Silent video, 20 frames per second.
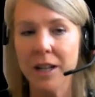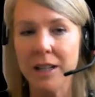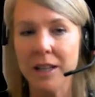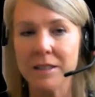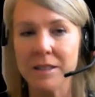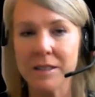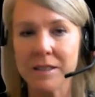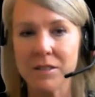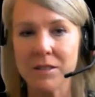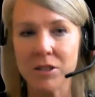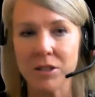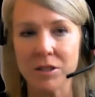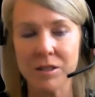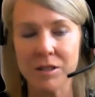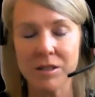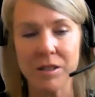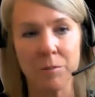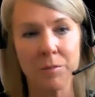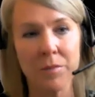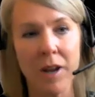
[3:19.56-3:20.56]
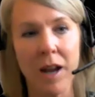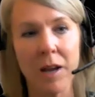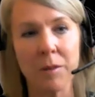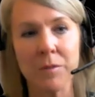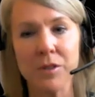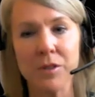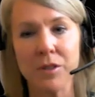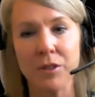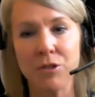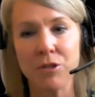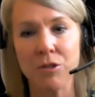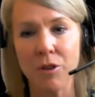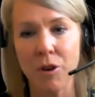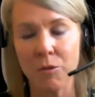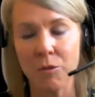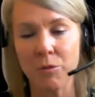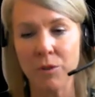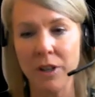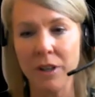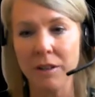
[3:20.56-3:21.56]
It's just sometimes that you
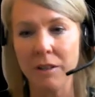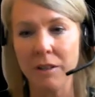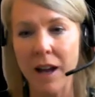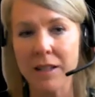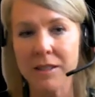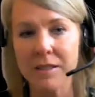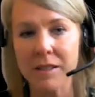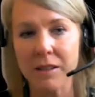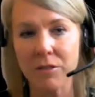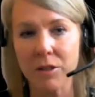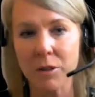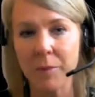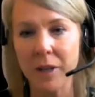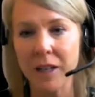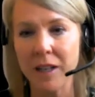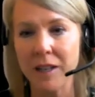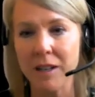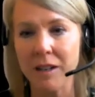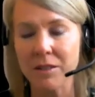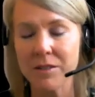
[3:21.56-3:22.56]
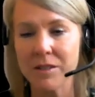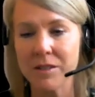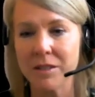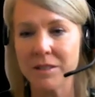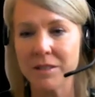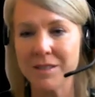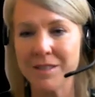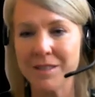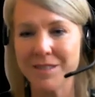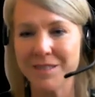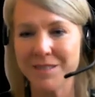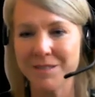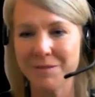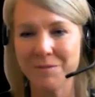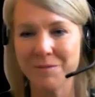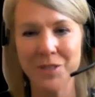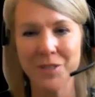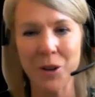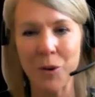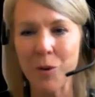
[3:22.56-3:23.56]
don't realize everybody else is
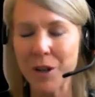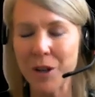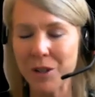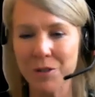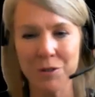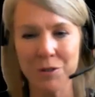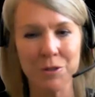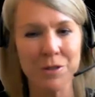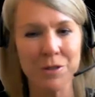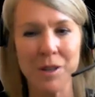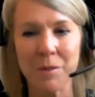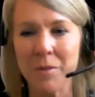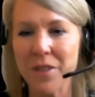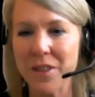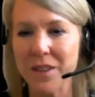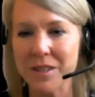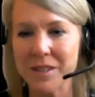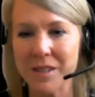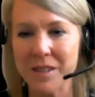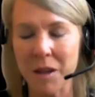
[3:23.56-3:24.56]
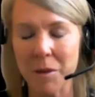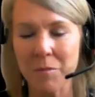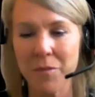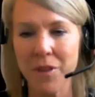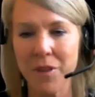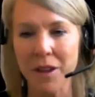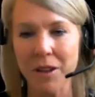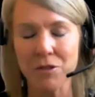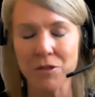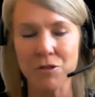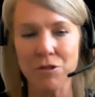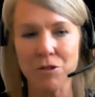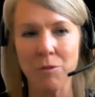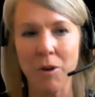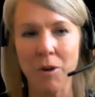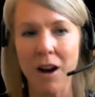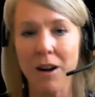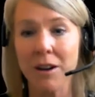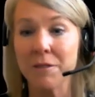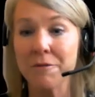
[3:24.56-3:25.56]
going through some of the same things
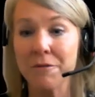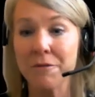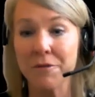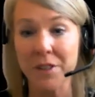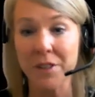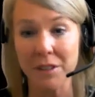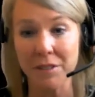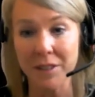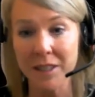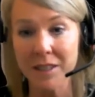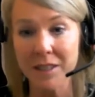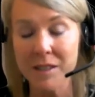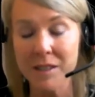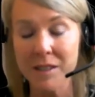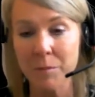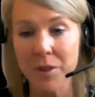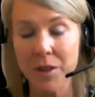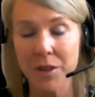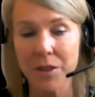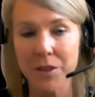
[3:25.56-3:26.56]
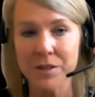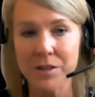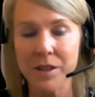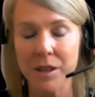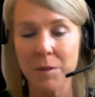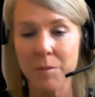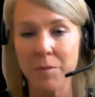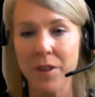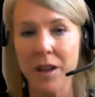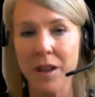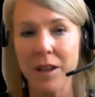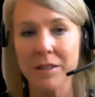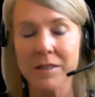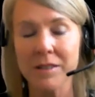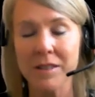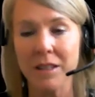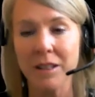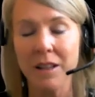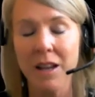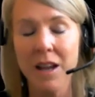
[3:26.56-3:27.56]
you are and feeling some of the same
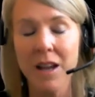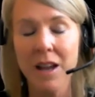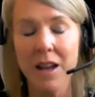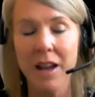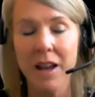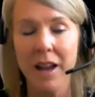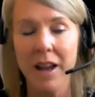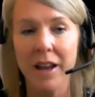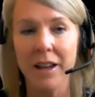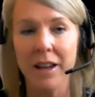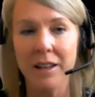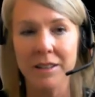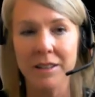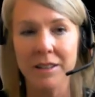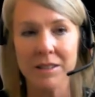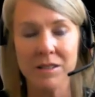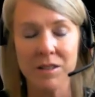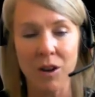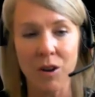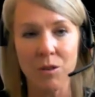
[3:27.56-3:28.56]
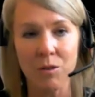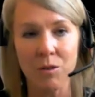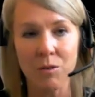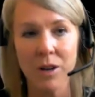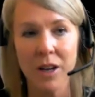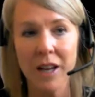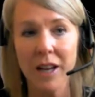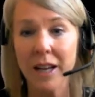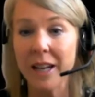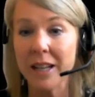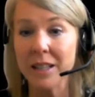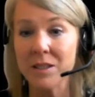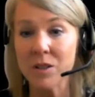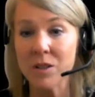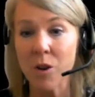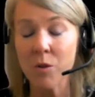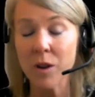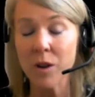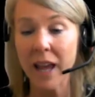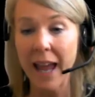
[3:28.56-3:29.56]
things, and so it's
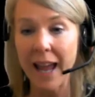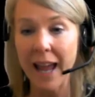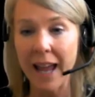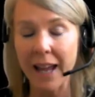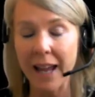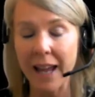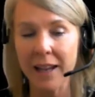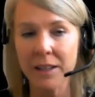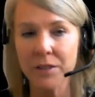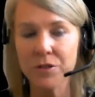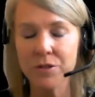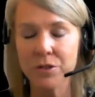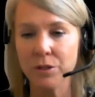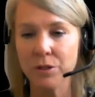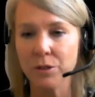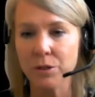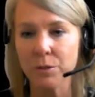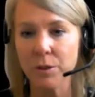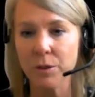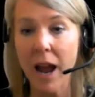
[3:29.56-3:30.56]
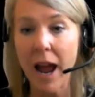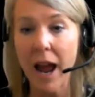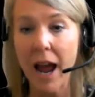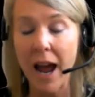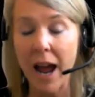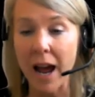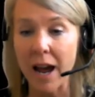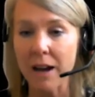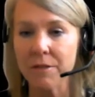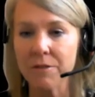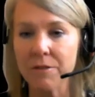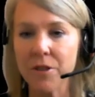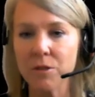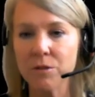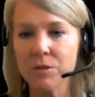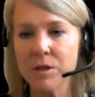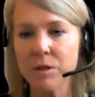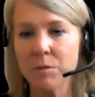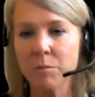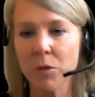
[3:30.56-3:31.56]
okay to have
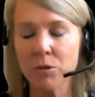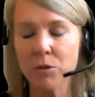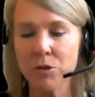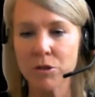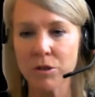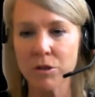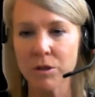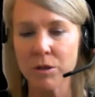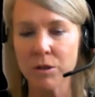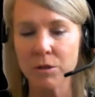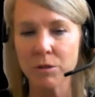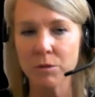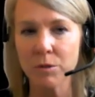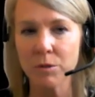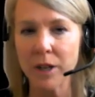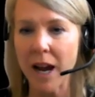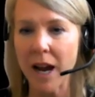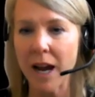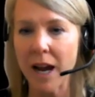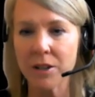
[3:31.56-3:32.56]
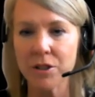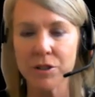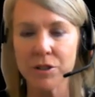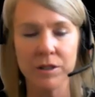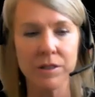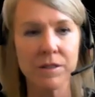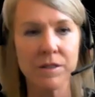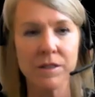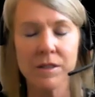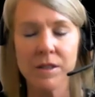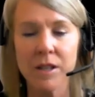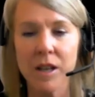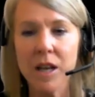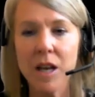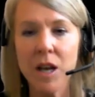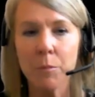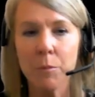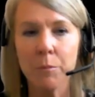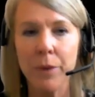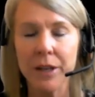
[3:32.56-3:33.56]
those emotional reactions,
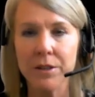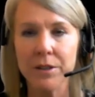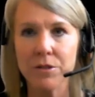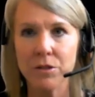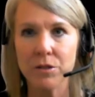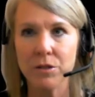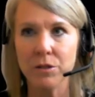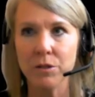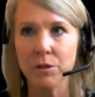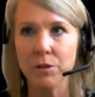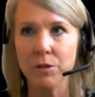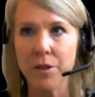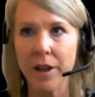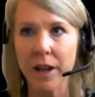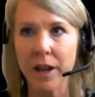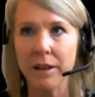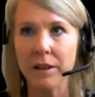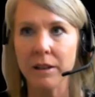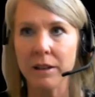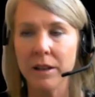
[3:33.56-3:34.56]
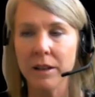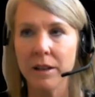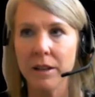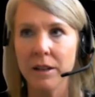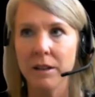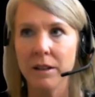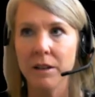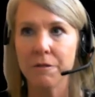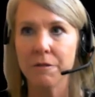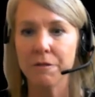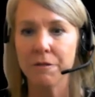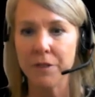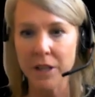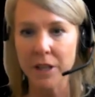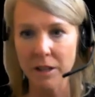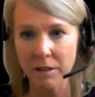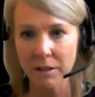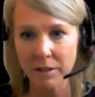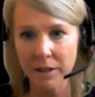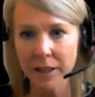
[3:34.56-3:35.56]
but to then
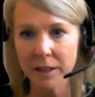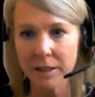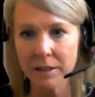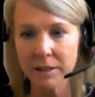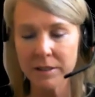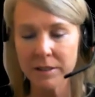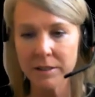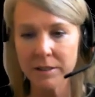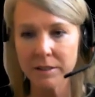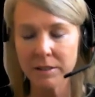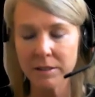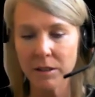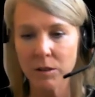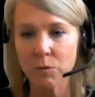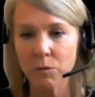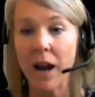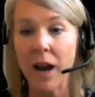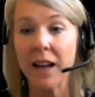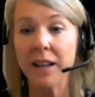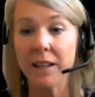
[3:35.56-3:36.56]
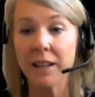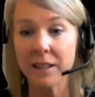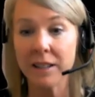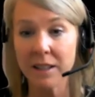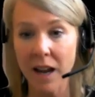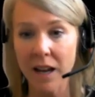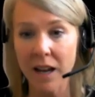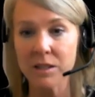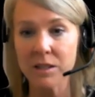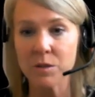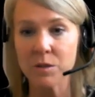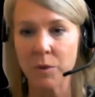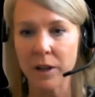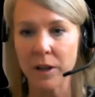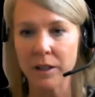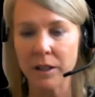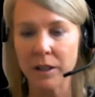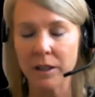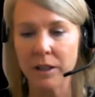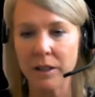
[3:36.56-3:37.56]
feel it, recognize
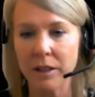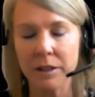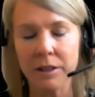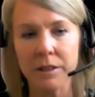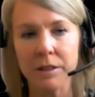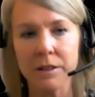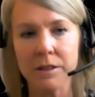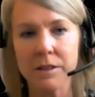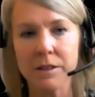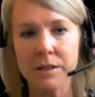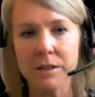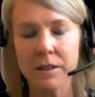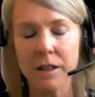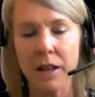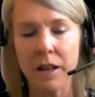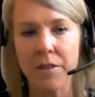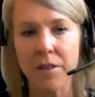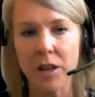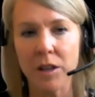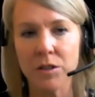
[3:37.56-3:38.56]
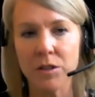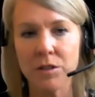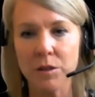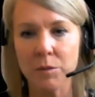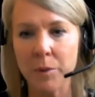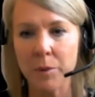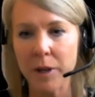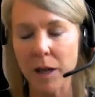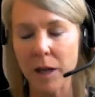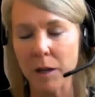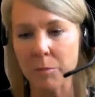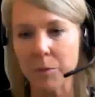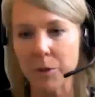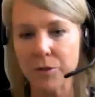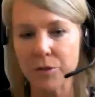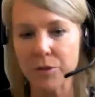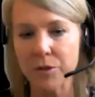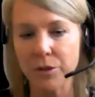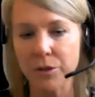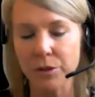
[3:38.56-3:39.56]
what it is, and then to be able
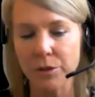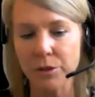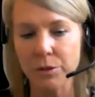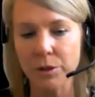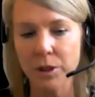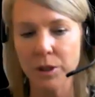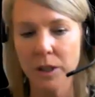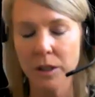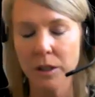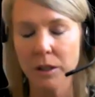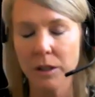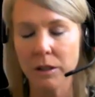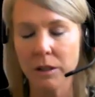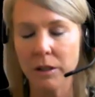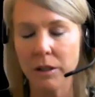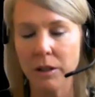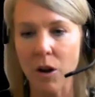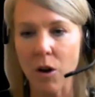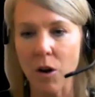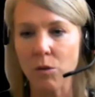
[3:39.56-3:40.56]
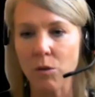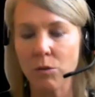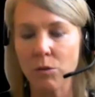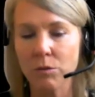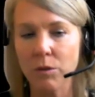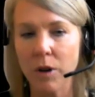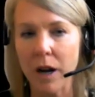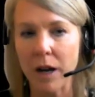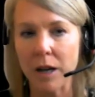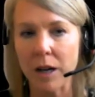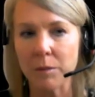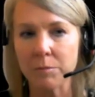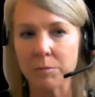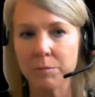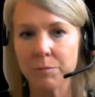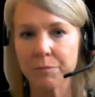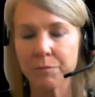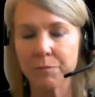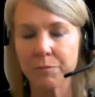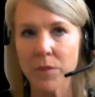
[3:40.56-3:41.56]
to, you know, um,
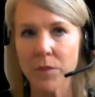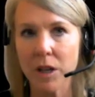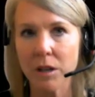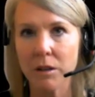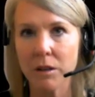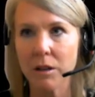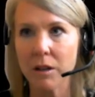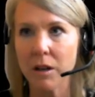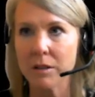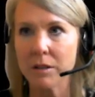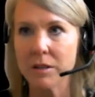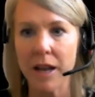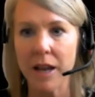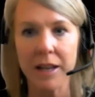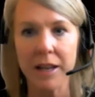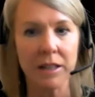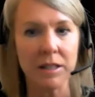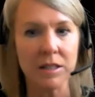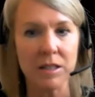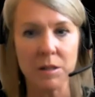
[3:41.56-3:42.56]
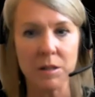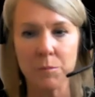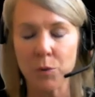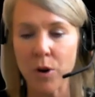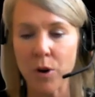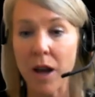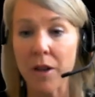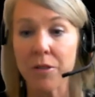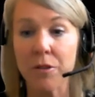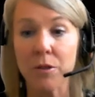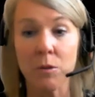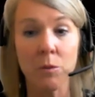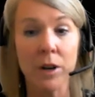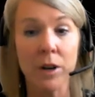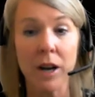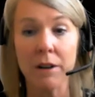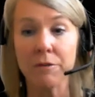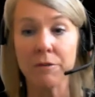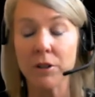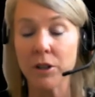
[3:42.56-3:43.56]
take a deep breath, or
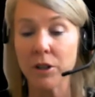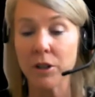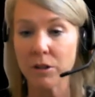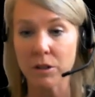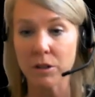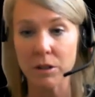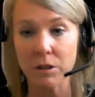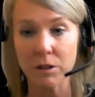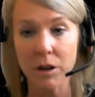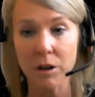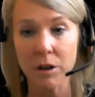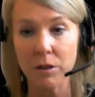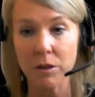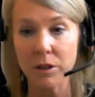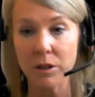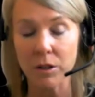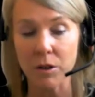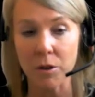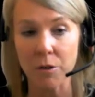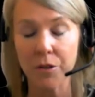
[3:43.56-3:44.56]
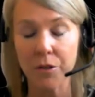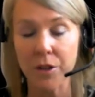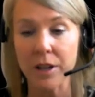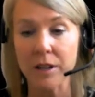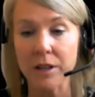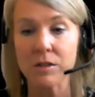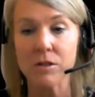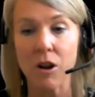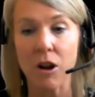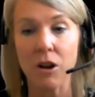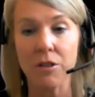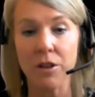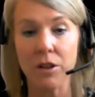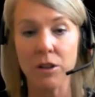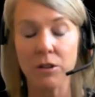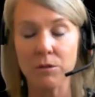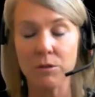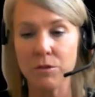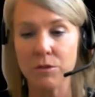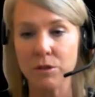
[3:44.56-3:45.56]
whatever your, things are
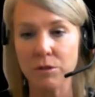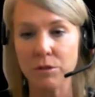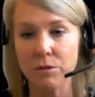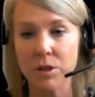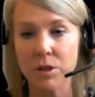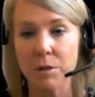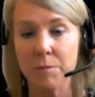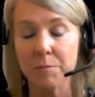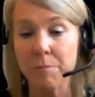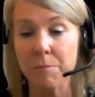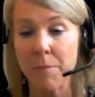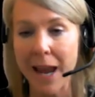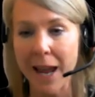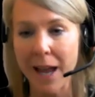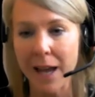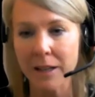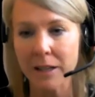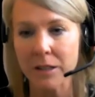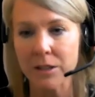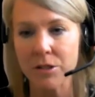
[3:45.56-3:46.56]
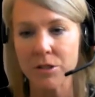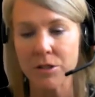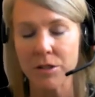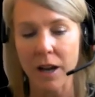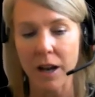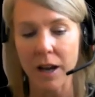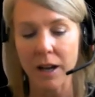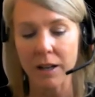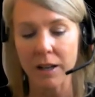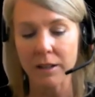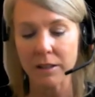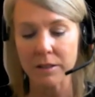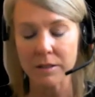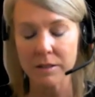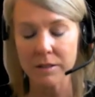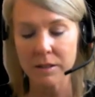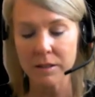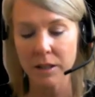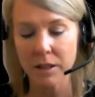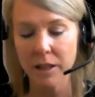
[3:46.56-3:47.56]
that you do to manage that
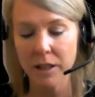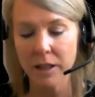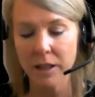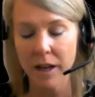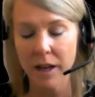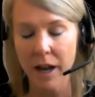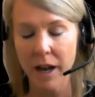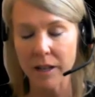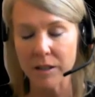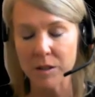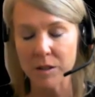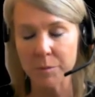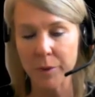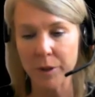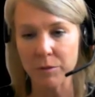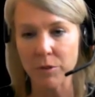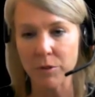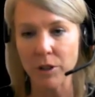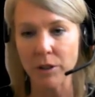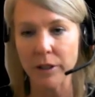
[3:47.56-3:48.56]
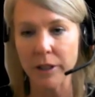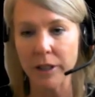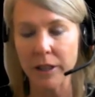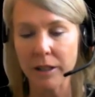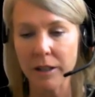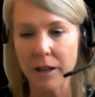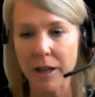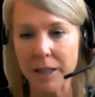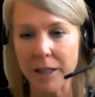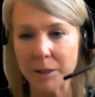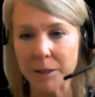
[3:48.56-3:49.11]
is has been really